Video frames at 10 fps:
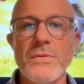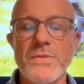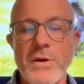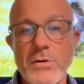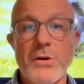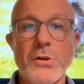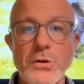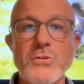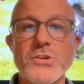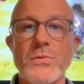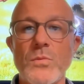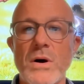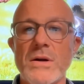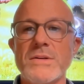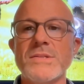their conclusion
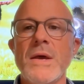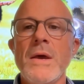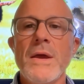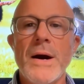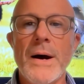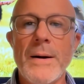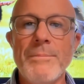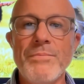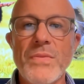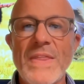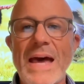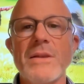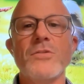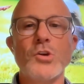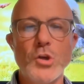was that
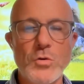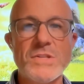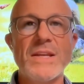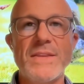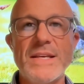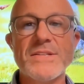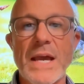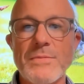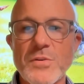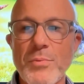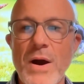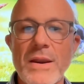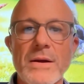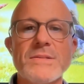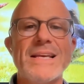using these types of
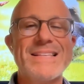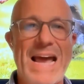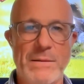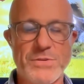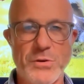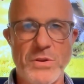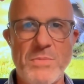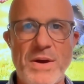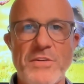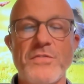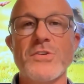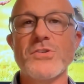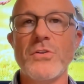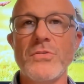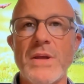products is absolutely
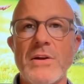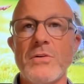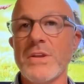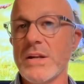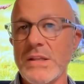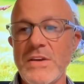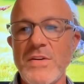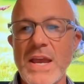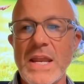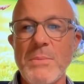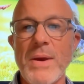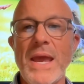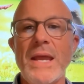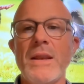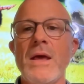beneficial, not only in alleviating
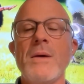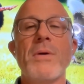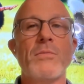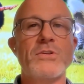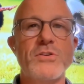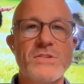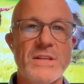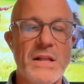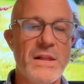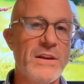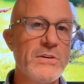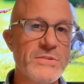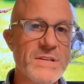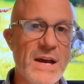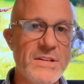pain, but reducing the clinical
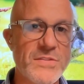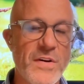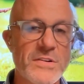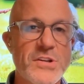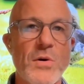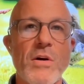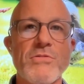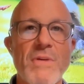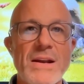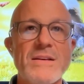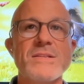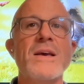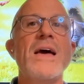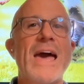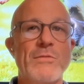signs of osteoarthritis
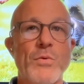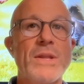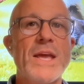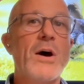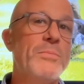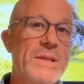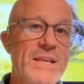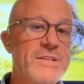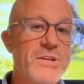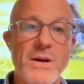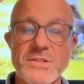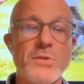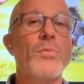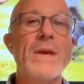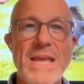and really helping these dogs
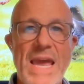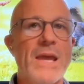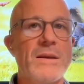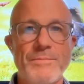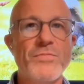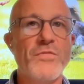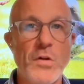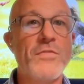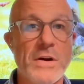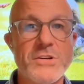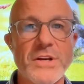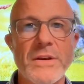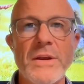to regain full function,